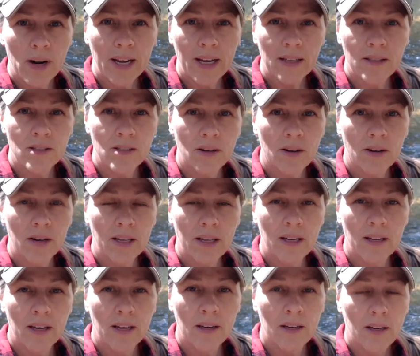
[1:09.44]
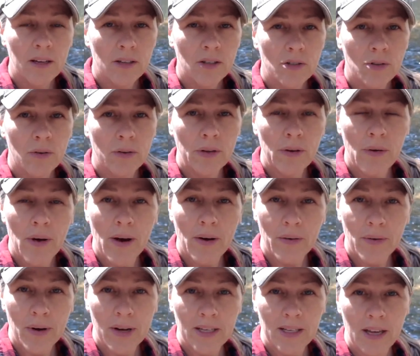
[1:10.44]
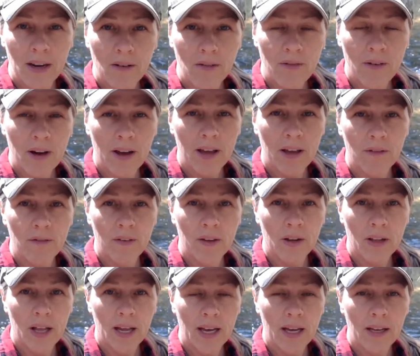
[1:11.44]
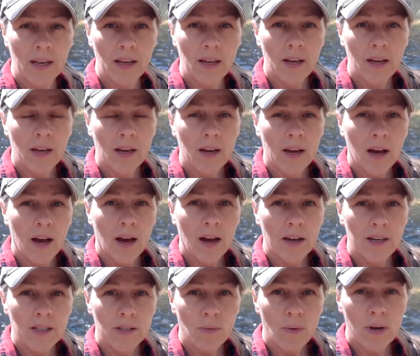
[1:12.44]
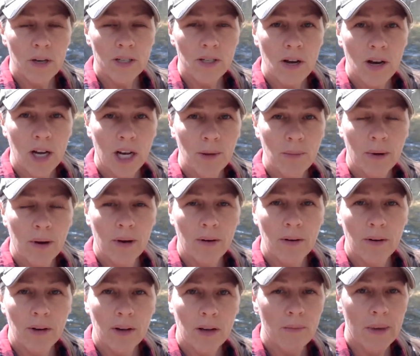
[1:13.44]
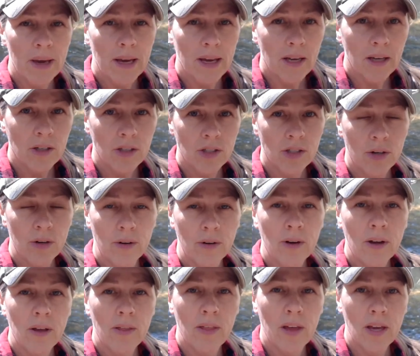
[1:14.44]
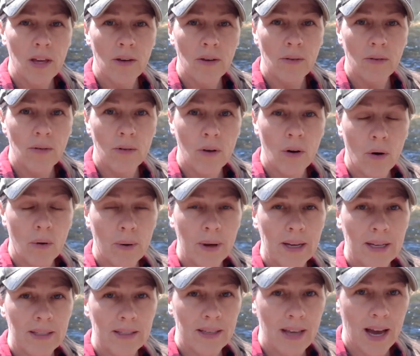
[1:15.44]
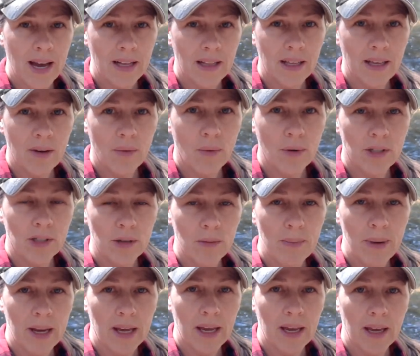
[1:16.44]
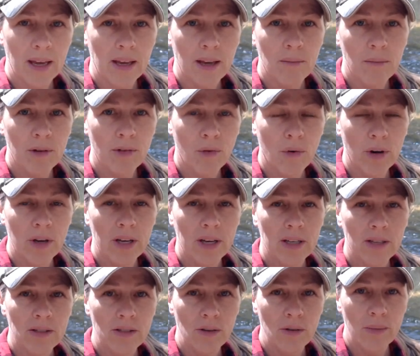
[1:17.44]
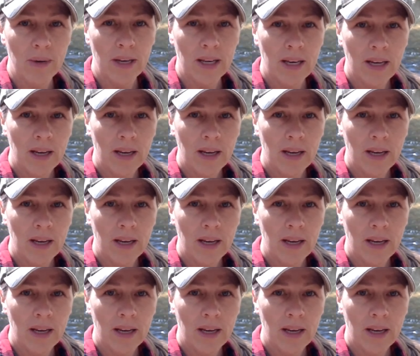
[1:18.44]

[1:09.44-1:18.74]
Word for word: get started showing you how to identify a fiddlehead, I just wanna talk about making sure that you know exactly what you're picking before you consume it.